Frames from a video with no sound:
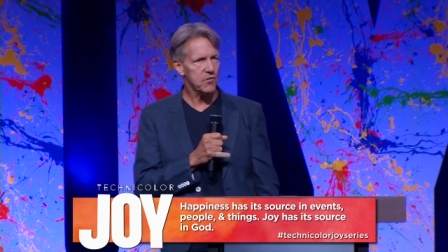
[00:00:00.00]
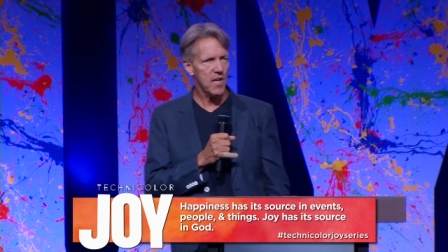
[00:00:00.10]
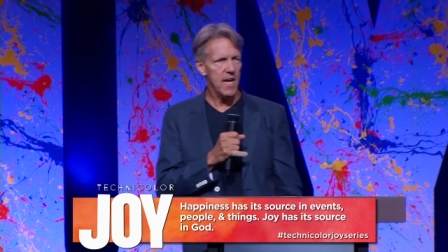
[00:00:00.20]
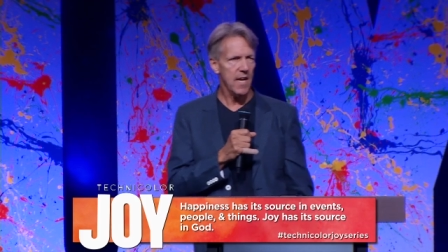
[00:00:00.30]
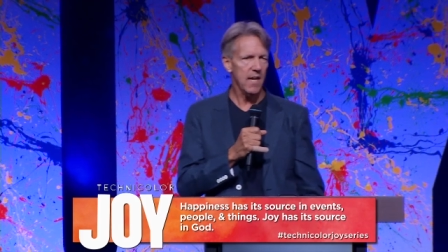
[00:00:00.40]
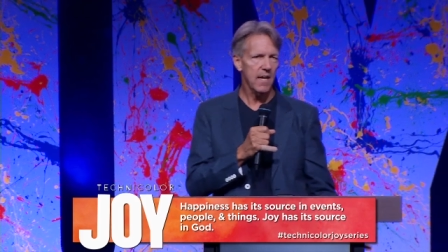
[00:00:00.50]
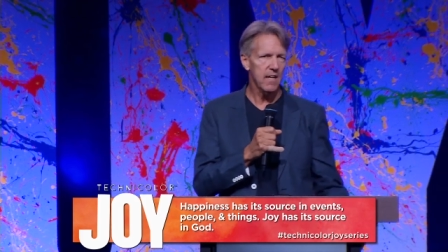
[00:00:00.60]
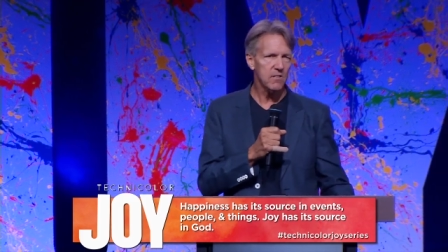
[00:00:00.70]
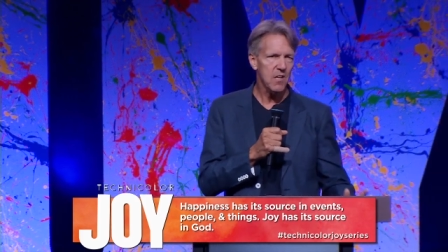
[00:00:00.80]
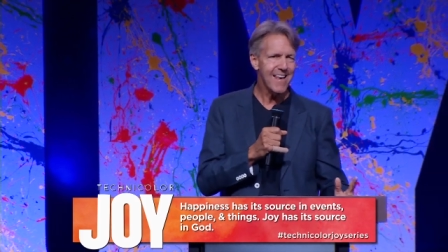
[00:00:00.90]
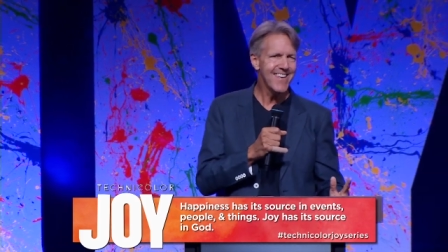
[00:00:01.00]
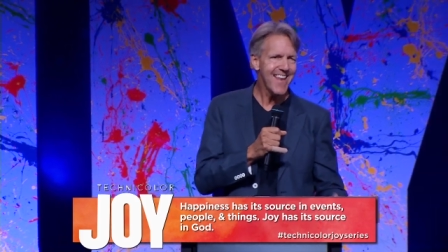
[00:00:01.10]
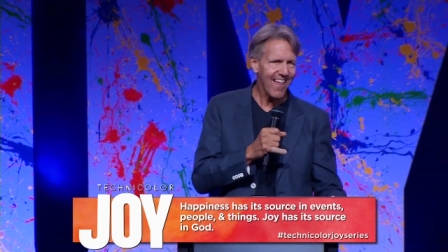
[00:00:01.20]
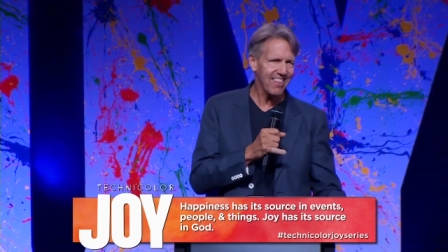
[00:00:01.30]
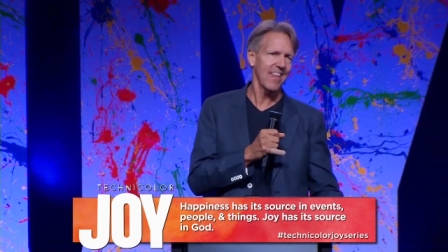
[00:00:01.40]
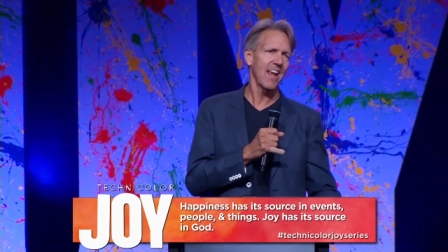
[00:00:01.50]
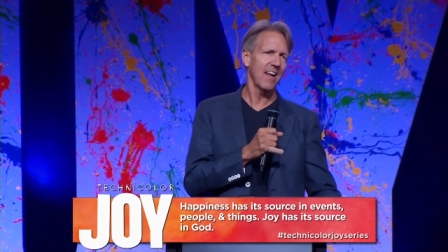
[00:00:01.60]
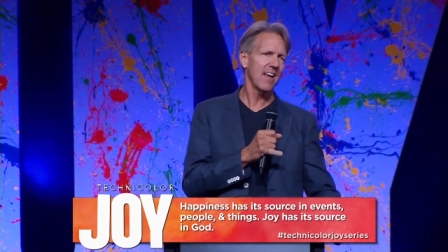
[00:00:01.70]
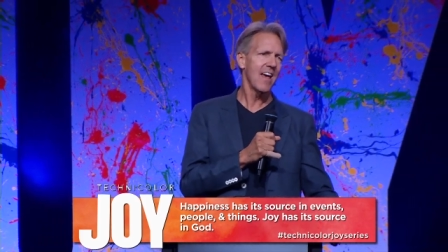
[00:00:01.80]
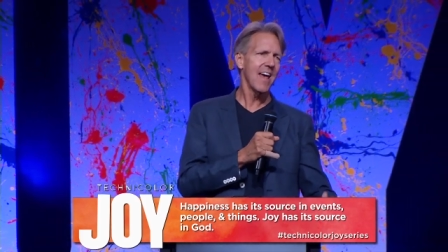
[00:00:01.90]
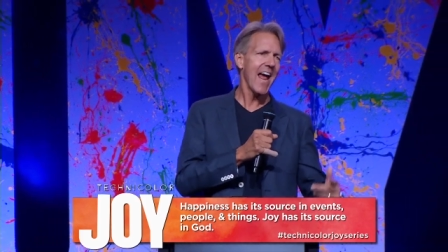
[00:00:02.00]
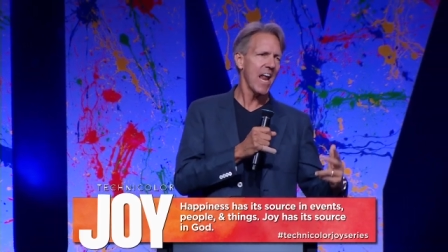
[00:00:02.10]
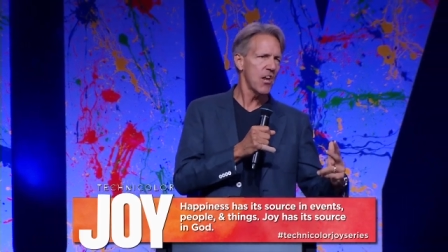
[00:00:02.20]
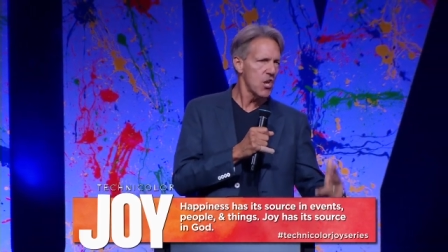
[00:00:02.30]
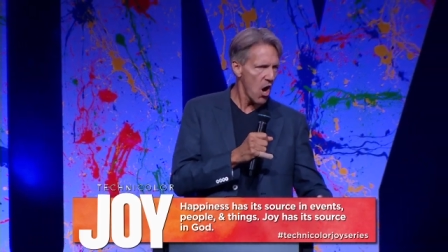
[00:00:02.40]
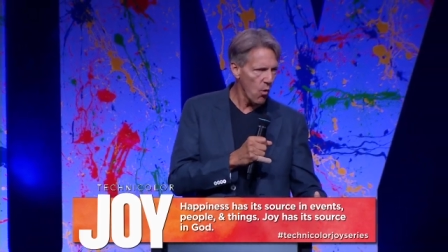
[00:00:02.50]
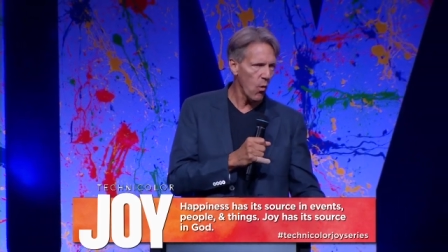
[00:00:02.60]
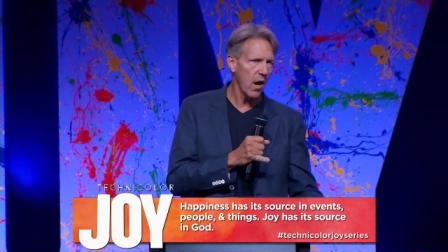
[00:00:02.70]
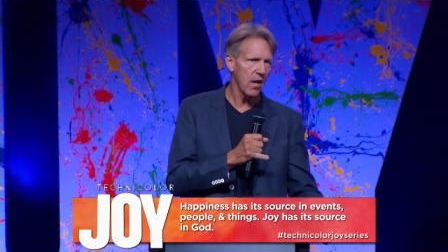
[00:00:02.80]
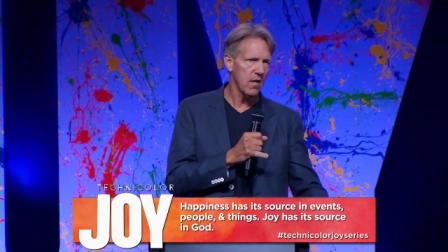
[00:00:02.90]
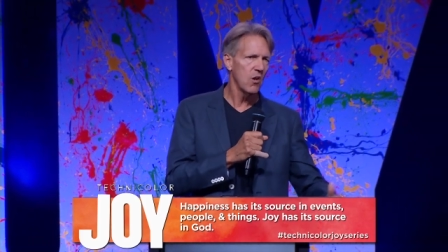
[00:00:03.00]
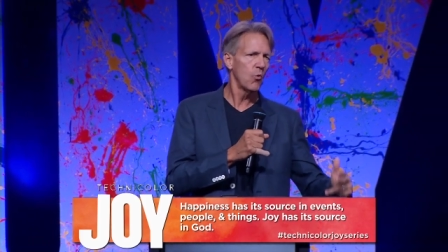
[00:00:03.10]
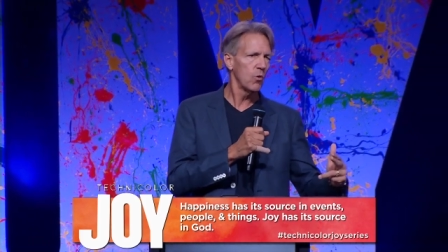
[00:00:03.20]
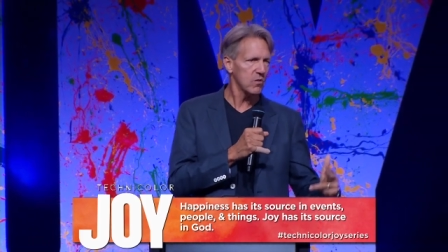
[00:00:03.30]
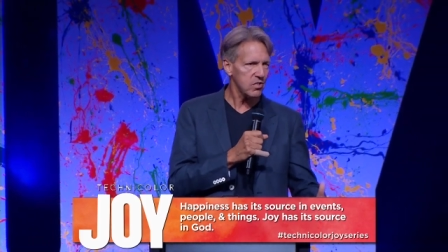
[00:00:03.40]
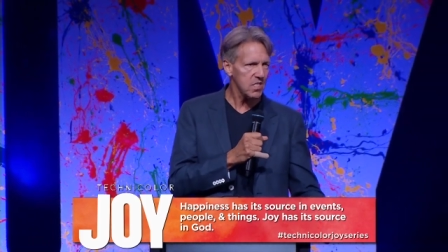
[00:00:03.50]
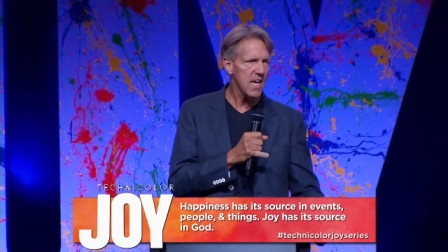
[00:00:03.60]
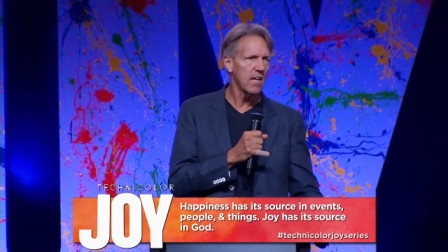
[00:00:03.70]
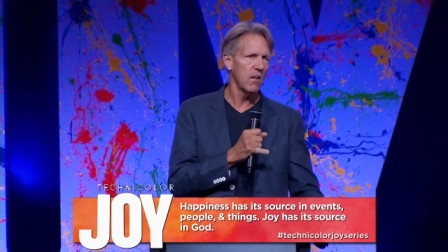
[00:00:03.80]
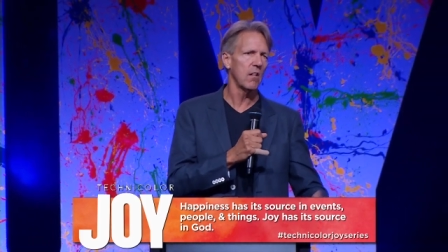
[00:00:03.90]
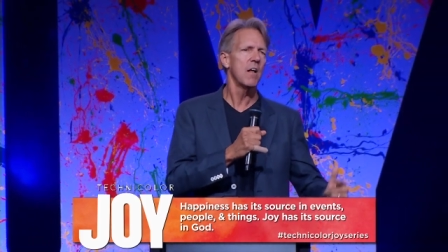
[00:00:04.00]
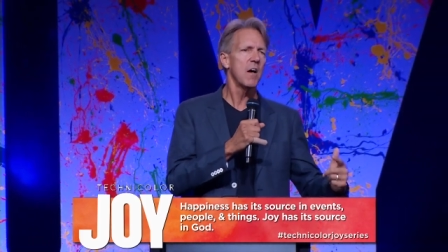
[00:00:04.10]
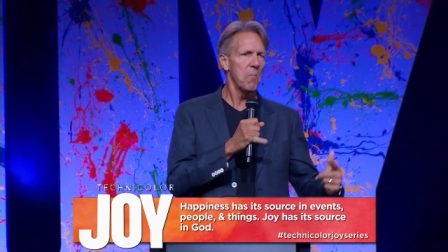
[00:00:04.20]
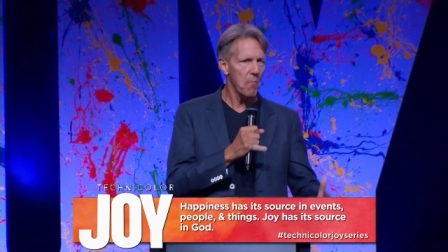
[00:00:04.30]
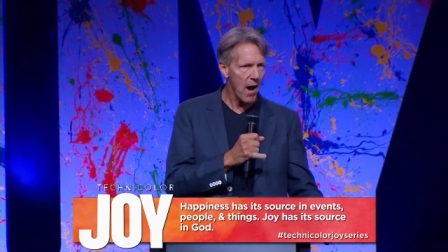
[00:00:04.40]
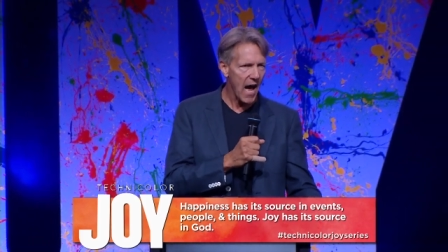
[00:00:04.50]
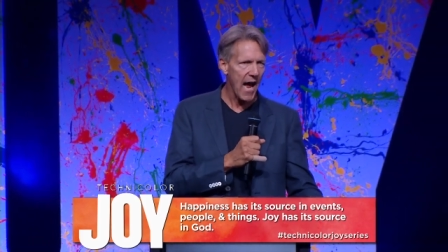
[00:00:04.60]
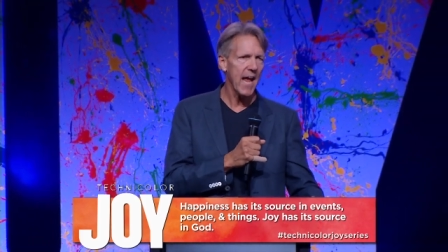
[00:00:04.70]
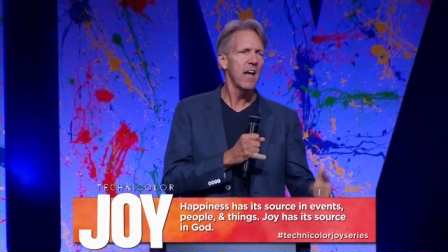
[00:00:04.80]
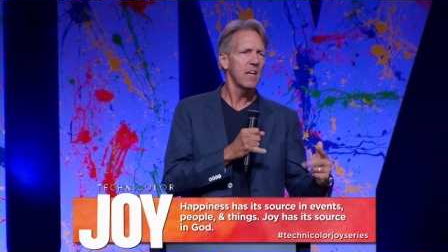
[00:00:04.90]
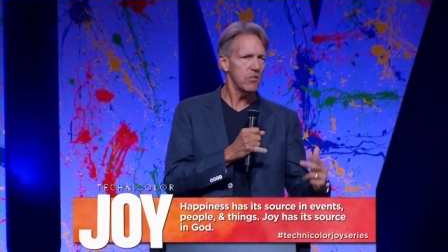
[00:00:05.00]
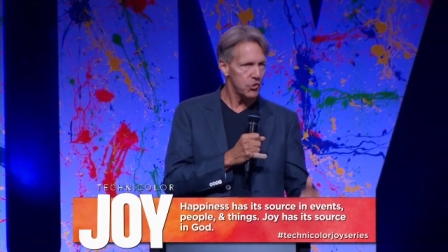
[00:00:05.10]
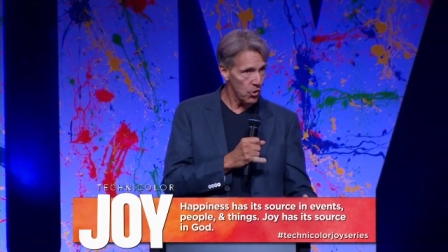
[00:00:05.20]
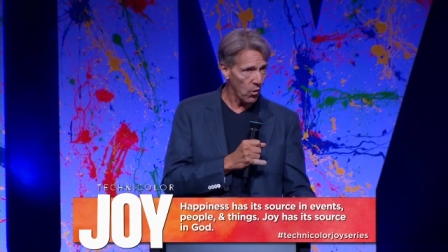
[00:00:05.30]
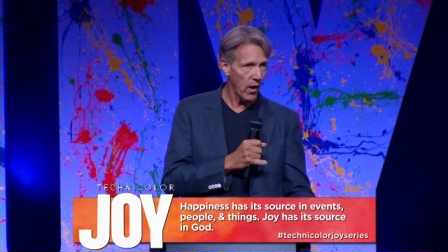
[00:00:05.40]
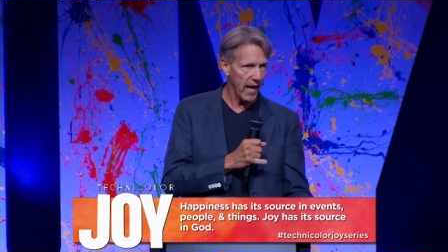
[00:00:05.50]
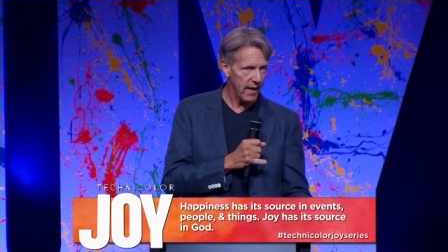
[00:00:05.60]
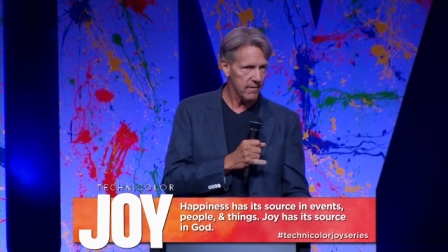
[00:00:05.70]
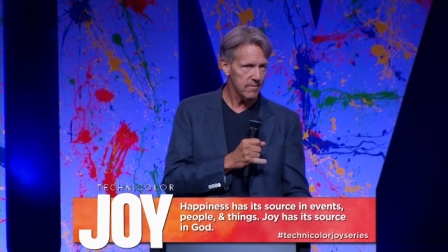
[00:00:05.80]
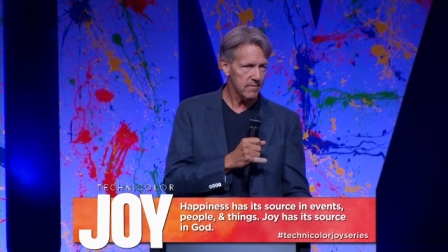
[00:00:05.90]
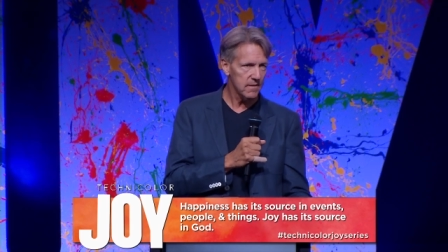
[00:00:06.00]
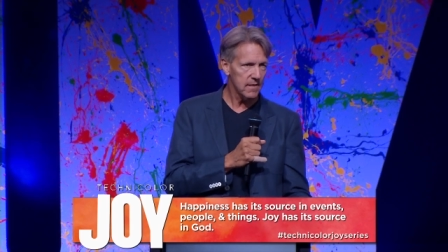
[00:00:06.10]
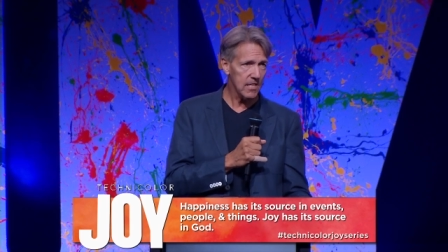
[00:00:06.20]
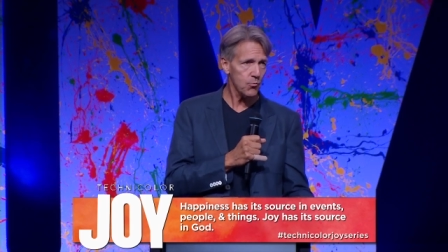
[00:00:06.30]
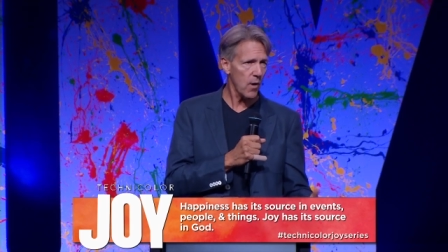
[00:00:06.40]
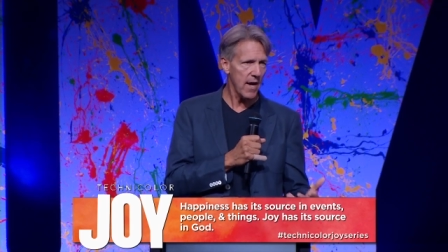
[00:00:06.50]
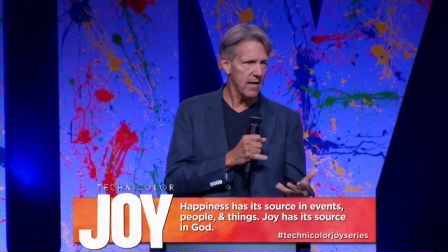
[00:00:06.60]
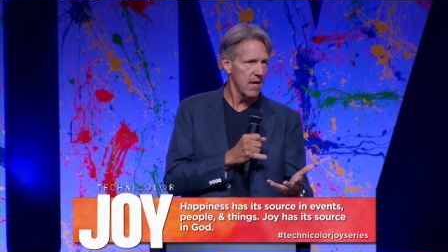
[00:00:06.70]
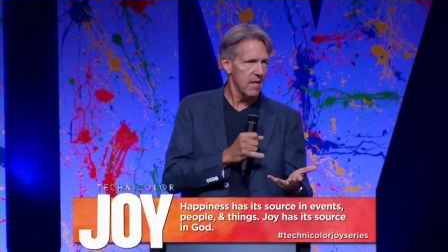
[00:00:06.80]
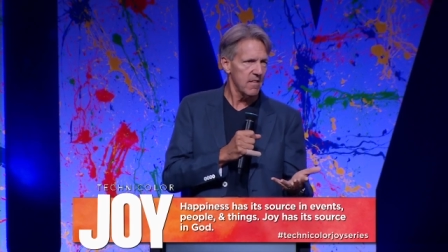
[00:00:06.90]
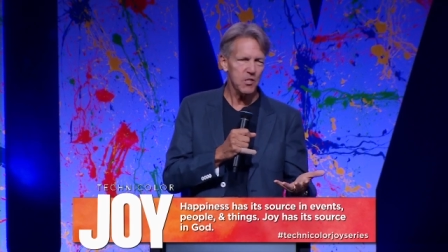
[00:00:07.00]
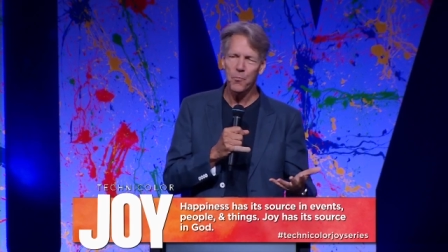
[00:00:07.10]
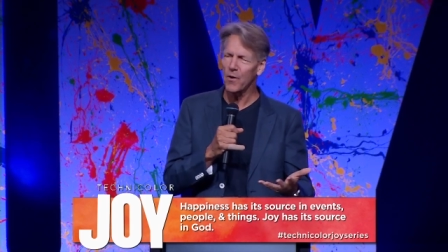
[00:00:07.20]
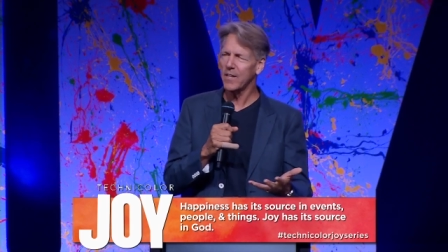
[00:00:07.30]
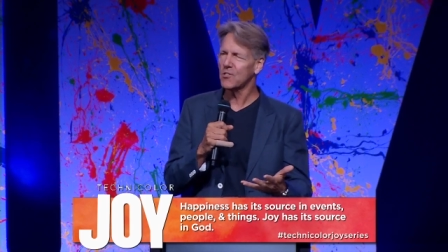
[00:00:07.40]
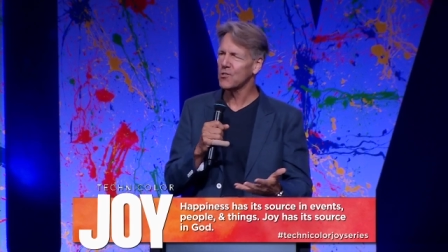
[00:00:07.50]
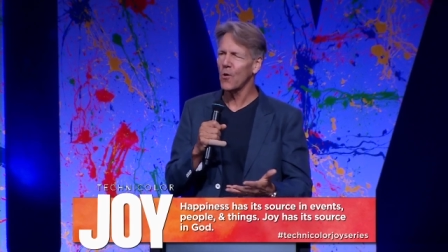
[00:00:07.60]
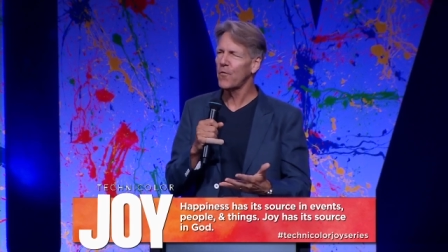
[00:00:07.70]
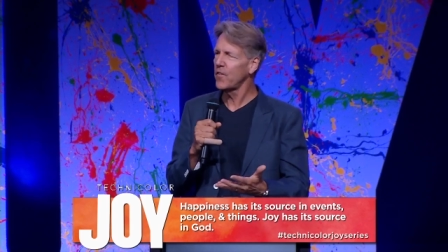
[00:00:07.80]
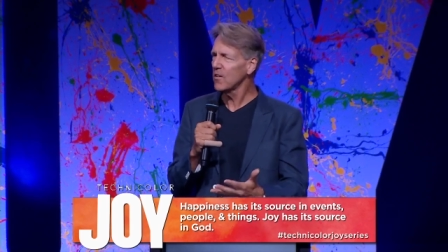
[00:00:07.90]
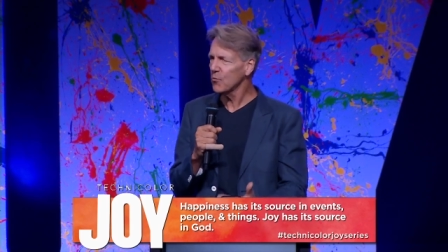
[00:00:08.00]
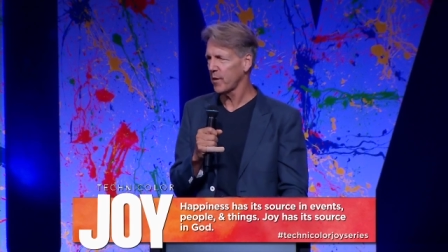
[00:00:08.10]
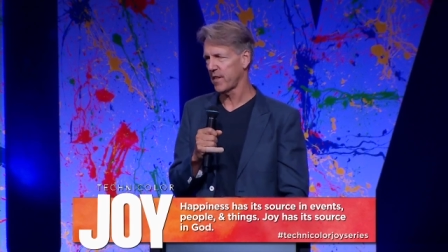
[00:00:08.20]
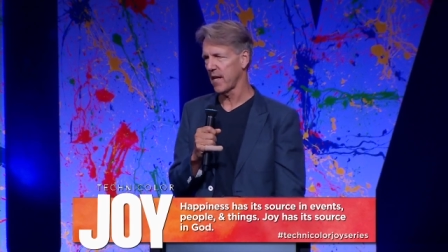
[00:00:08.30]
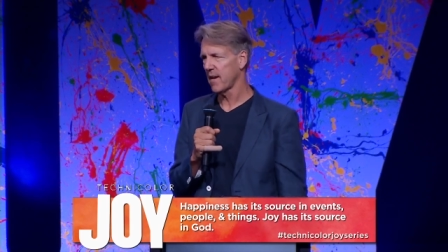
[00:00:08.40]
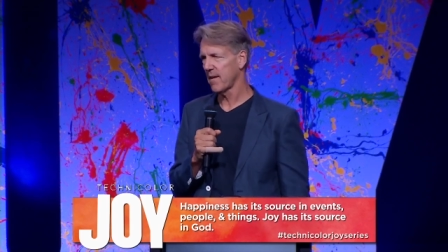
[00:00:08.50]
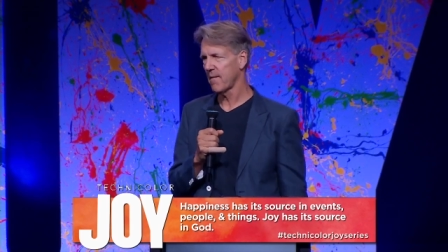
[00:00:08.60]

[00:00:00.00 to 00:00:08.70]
is saying is nothing and no one will steal my joy. That's why this book is so filled with it.